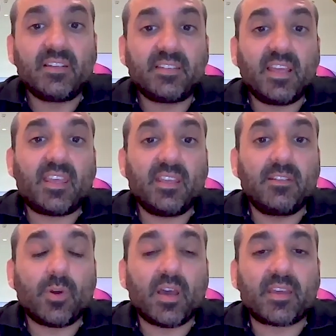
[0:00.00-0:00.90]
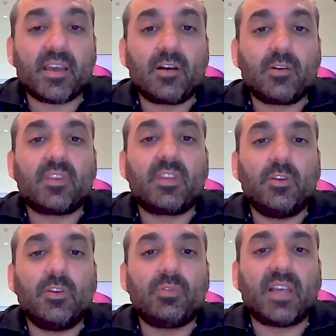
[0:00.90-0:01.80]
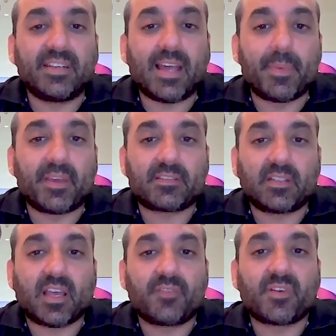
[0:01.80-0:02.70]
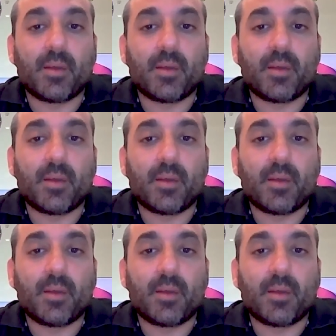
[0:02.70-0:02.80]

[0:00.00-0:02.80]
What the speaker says: taking into account the new dynamics that have